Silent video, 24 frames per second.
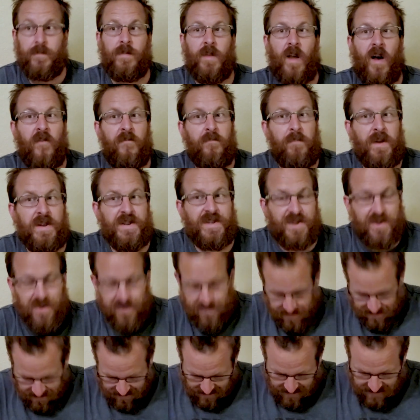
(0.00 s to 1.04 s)
I've missed
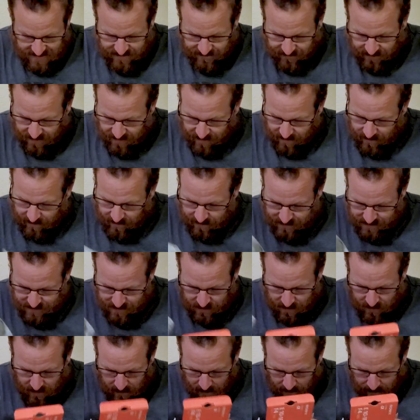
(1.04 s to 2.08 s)
doing these videos,
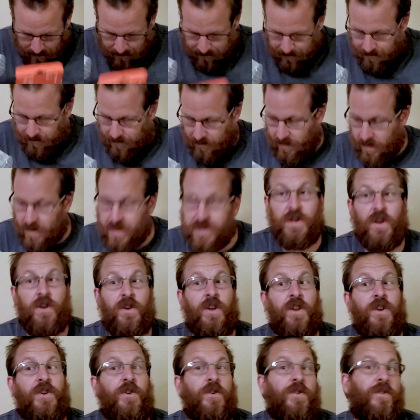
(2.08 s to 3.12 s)
you know. Still
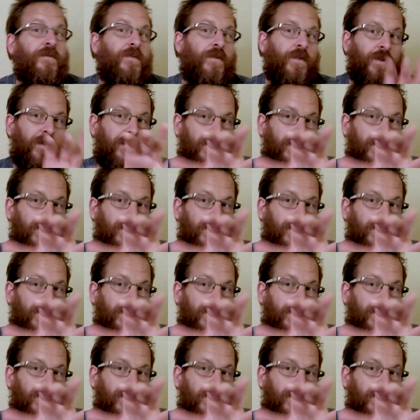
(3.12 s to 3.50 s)
gonna do the food